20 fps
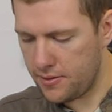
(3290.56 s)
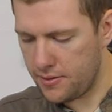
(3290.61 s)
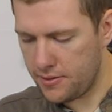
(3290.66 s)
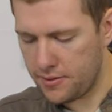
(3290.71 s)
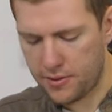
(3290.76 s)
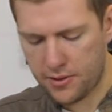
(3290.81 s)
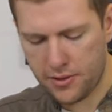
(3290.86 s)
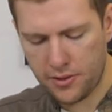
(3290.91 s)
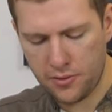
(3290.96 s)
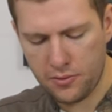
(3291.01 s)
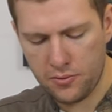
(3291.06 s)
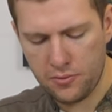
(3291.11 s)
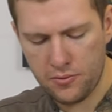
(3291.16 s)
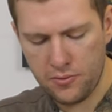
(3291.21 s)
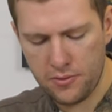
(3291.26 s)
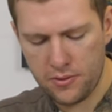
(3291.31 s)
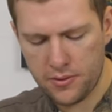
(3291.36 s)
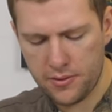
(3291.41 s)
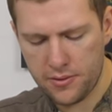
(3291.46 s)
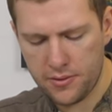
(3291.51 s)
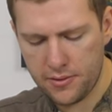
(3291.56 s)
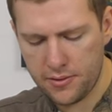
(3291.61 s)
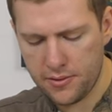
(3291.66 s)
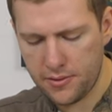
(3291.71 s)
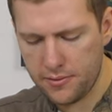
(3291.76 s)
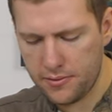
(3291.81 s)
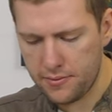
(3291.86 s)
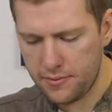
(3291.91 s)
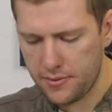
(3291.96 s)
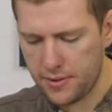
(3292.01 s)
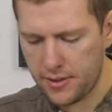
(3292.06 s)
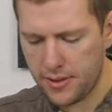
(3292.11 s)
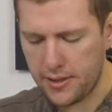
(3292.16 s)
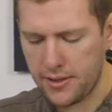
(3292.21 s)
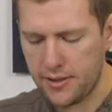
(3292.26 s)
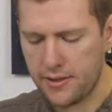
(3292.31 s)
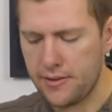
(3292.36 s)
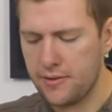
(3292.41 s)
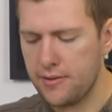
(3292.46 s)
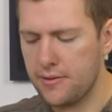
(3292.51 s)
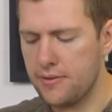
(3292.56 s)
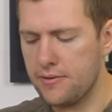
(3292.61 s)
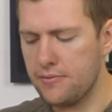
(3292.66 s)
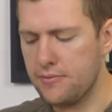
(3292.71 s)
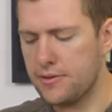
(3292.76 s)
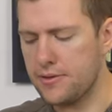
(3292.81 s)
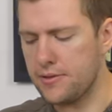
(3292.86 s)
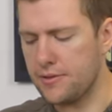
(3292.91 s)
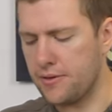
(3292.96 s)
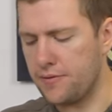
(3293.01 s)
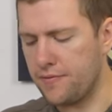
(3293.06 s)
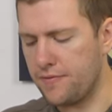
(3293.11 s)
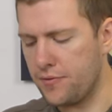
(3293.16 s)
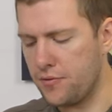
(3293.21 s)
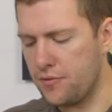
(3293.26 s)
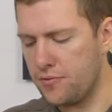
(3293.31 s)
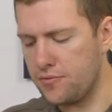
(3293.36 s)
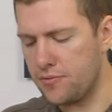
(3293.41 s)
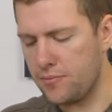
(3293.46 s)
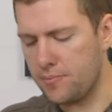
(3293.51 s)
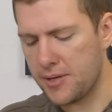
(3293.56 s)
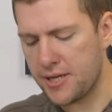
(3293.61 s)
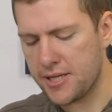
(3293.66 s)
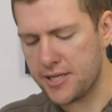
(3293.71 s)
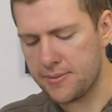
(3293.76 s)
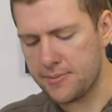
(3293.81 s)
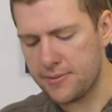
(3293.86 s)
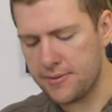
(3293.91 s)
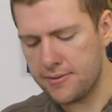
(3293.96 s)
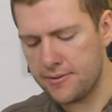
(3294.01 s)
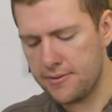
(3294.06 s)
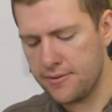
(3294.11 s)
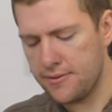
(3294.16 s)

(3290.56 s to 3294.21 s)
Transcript: Pure uh, which is a food replacement.